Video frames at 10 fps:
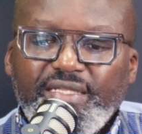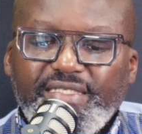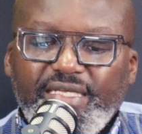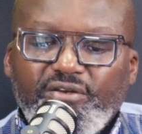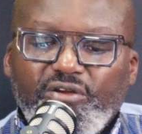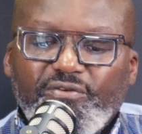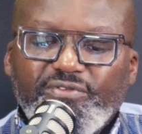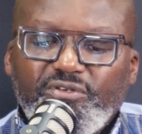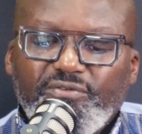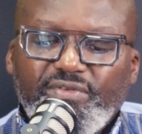there's a lot
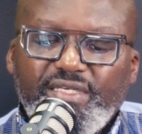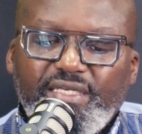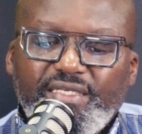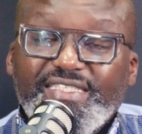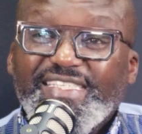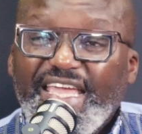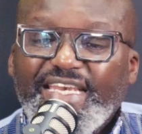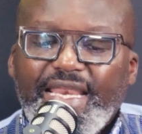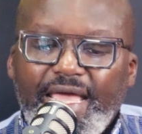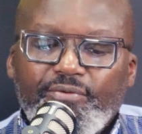of sort of the
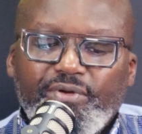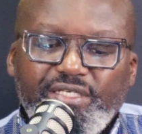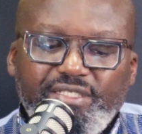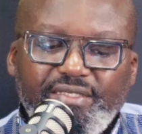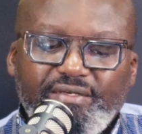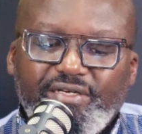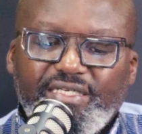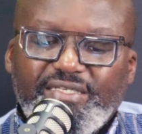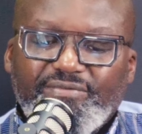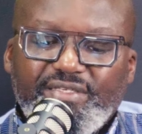design language and the
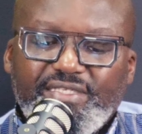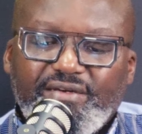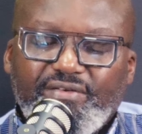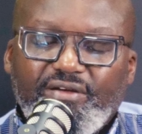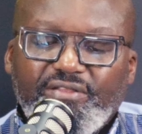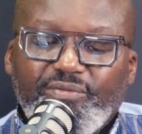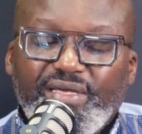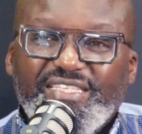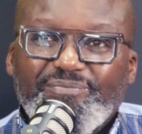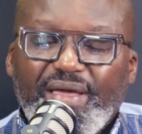creativity around the
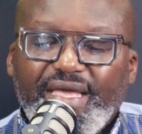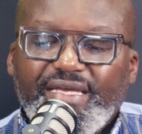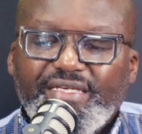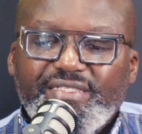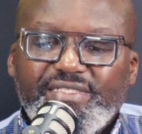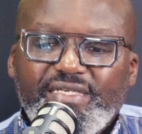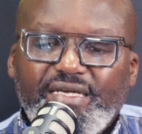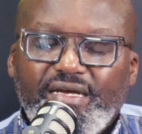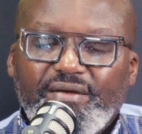way it's packaged.